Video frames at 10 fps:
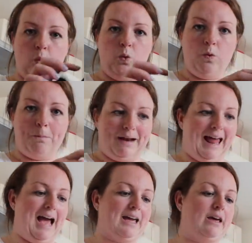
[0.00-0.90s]
all
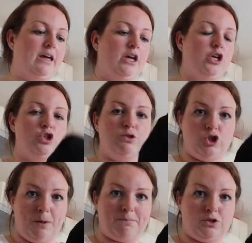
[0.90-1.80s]
black
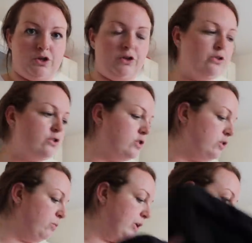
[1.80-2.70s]
jumpsuit
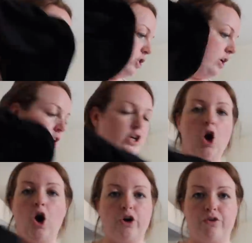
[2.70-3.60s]
which
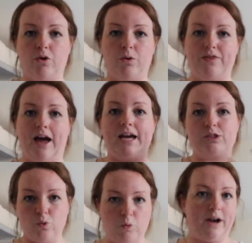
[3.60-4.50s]
can't go wrong with that
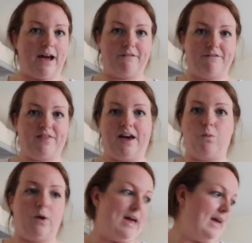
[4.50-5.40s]
it's all one outfit
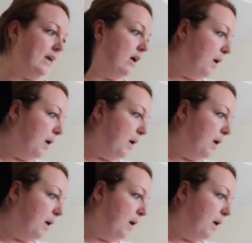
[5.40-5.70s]
that way